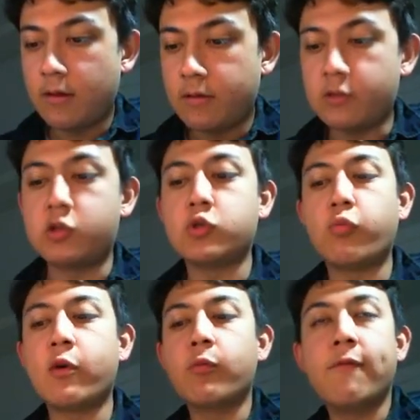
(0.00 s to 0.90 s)
This is
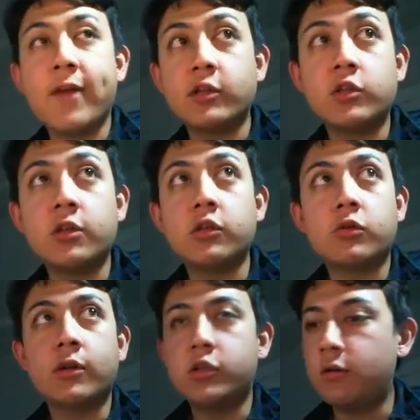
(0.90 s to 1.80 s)
where we fetch the
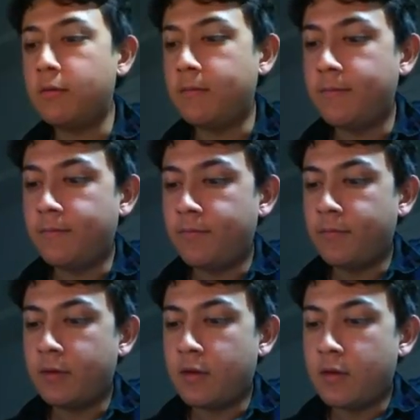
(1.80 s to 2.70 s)
instruction.
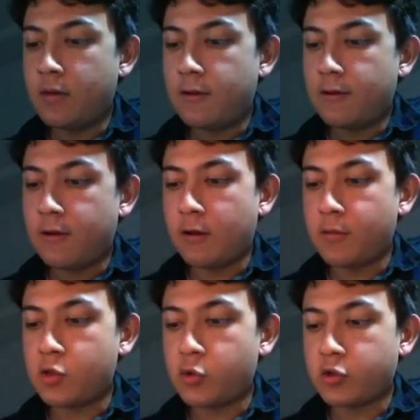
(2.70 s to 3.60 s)

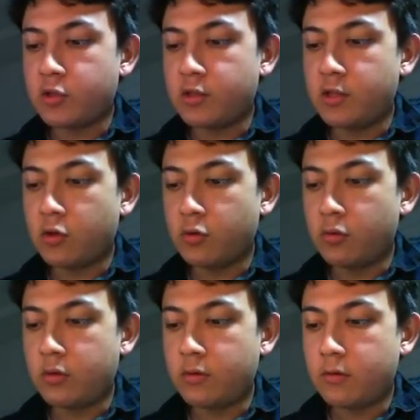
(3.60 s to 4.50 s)
Instruction decode.